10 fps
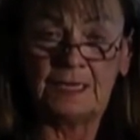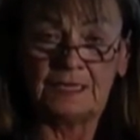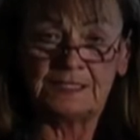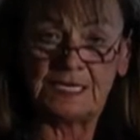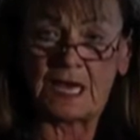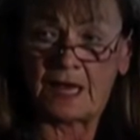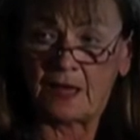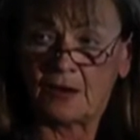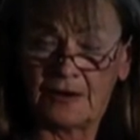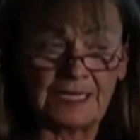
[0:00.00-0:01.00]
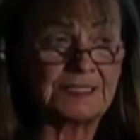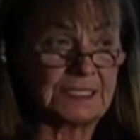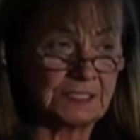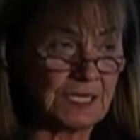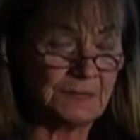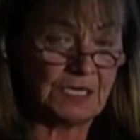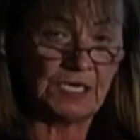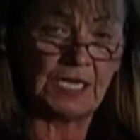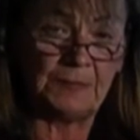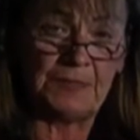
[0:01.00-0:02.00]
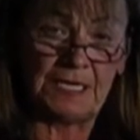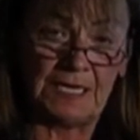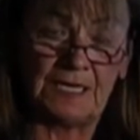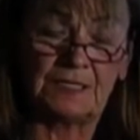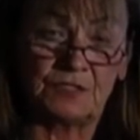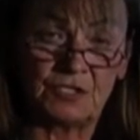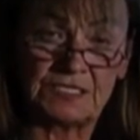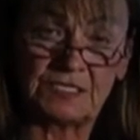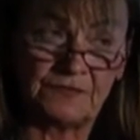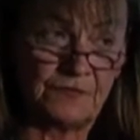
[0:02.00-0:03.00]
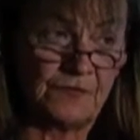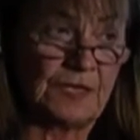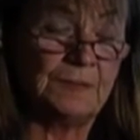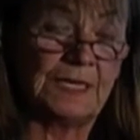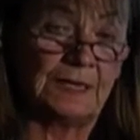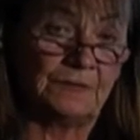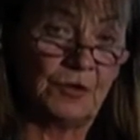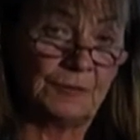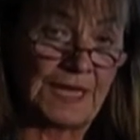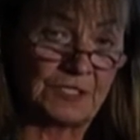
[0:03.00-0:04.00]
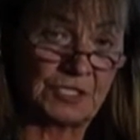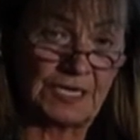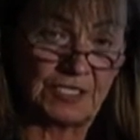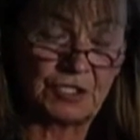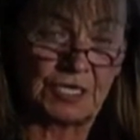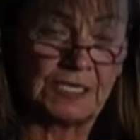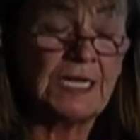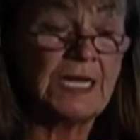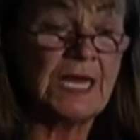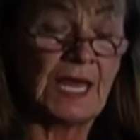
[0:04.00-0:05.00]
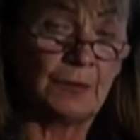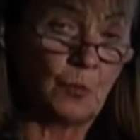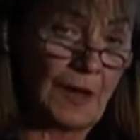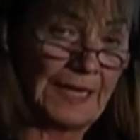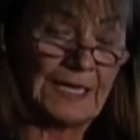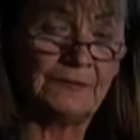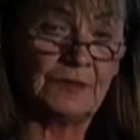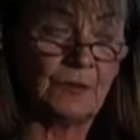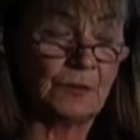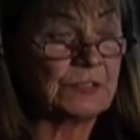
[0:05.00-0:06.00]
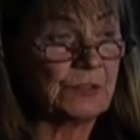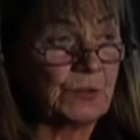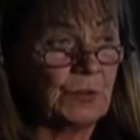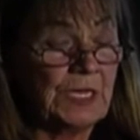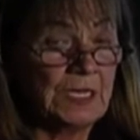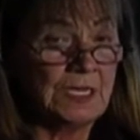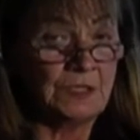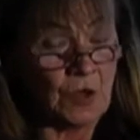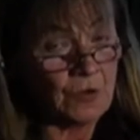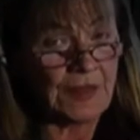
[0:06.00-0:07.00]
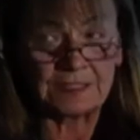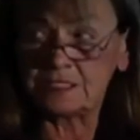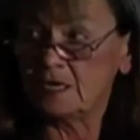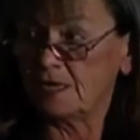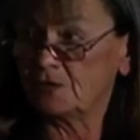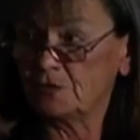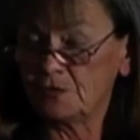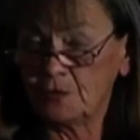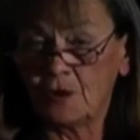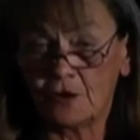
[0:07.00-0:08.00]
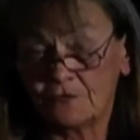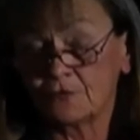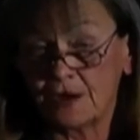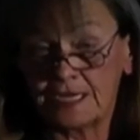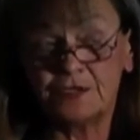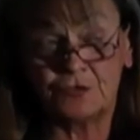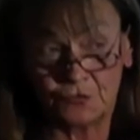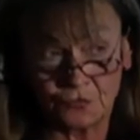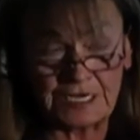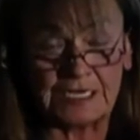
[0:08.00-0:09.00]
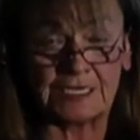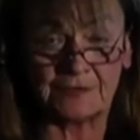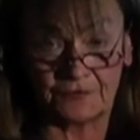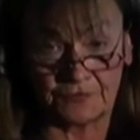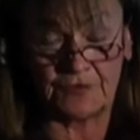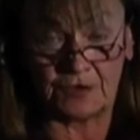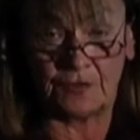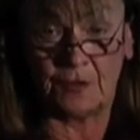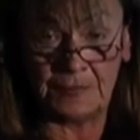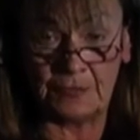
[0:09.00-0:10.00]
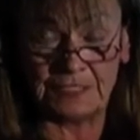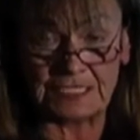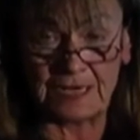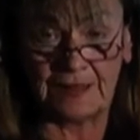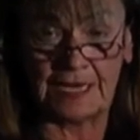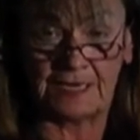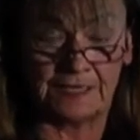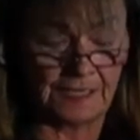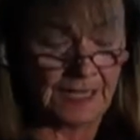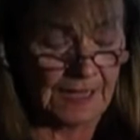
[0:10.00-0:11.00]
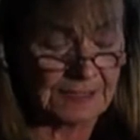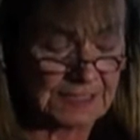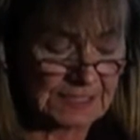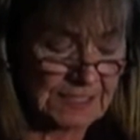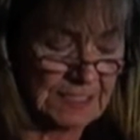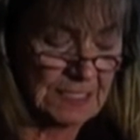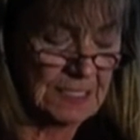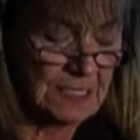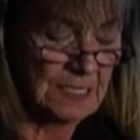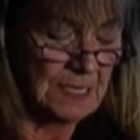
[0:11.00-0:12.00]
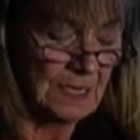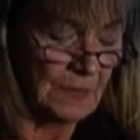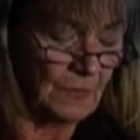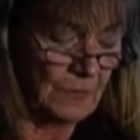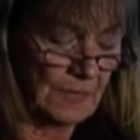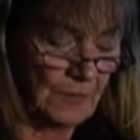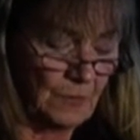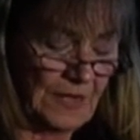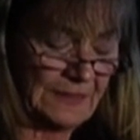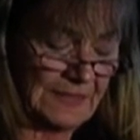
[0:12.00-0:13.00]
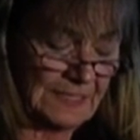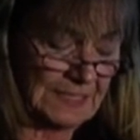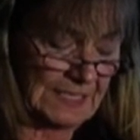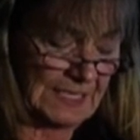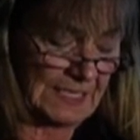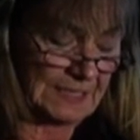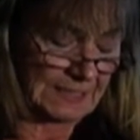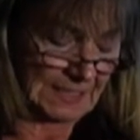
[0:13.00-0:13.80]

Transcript: CIRS WDB is just a figment of your imagination, and why even those who know that's not true are afraid to treat it for fear they'll be retaliated against. What this is